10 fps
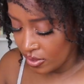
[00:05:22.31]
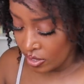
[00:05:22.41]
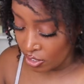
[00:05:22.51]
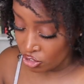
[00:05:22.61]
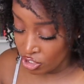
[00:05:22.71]

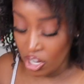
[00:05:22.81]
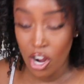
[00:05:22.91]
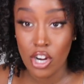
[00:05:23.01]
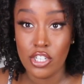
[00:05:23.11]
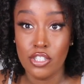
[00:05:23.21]
This shit
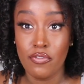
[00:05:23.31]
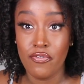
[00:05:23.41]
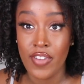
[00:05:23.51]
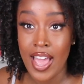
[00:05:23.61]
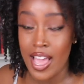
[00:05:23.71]
hardens
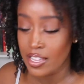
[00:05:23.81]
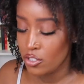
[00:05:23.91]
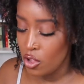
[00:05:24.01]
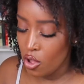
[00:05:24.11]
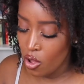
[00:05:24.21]

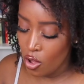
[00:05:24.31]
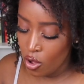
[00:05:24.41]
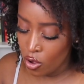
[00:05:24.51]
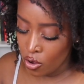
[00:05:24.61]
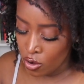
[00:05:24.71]
fast.
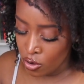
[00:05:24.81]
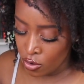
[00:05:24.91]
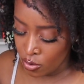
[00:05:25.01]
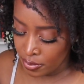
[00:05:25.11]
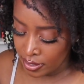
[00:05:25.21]

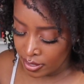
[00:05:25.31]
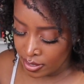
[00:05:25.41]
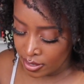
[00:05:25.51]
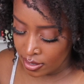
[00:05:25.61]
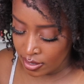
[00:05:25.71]
Oh my
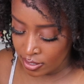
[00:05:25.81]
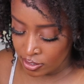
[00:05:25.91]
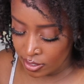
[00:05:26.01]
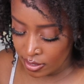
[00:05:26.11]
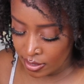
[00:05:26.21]

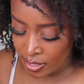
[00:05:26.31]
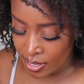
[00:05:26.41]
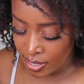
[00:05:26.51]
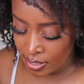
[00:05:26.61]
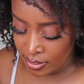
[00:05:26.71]
gosh, the
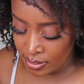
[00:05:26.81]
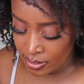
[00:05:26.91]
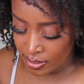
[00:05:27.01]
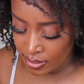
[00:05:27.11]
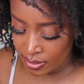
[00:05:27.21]

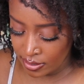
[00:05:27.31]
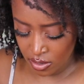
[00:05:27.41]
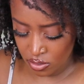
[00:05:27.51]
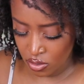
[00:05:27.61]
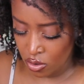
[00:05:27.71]
things.
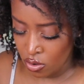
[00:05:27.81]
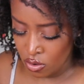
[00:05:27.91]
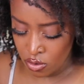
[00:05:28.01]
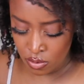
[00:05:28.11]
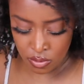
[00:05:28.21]

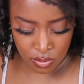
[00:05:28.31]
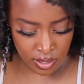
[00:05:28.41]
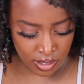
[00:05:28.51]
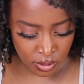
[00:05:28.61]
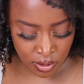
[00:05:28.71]
Oh,
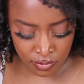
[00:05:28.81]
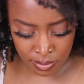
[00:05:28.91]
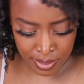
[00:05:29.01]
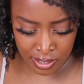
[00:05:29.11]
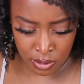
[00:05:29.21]
it's going
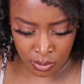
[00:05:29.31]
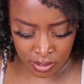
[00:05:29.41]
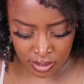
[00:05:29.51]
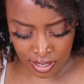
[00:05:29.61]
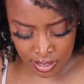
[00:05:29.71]
from bad to
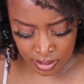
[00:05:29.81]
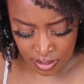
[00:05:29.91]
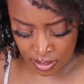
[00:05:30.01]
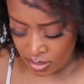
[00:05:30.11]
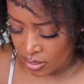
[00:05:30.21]
worse,
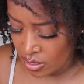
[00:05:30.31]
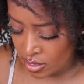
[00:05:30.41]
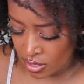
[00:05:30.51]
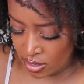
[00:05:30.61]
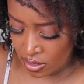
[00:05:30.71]
guys.
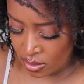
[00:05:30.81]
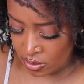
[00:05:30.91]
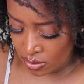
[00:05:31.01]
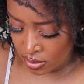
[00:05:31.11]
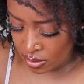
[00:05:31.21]

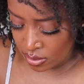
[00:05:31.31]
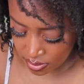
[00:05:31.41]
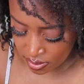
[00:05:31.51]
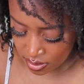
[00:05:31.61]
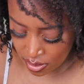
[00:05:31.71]
Hold on.
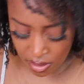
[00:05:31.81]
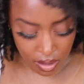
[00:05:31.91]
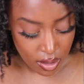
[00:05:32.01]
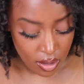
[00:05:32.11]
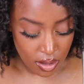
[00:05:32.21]

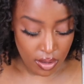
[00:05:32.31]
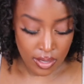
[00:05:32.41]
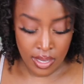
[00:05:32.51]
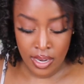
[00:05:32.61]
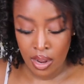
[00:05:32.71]

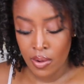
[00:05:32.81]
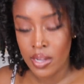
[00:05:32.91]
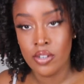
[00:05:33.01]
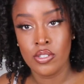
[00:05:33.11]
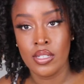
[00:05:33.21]
Okay, now I
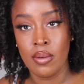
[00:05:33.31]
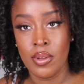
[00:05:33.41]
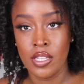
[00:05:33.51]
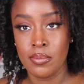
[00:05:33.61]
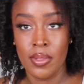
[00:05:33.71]
understand
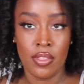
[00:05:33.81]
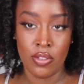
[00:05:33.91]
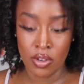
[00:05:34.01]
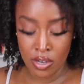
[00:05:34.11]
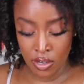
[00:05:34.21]
why they spend
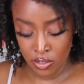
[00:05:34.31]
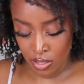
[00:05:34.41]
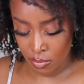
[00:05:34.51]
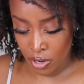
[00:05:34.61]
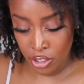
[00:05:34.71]
the $30
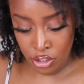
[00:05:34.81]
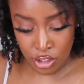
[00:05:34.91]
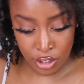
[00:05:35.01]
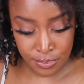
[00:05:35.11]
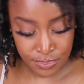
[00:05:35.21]
on the
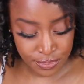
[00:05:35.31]
brush.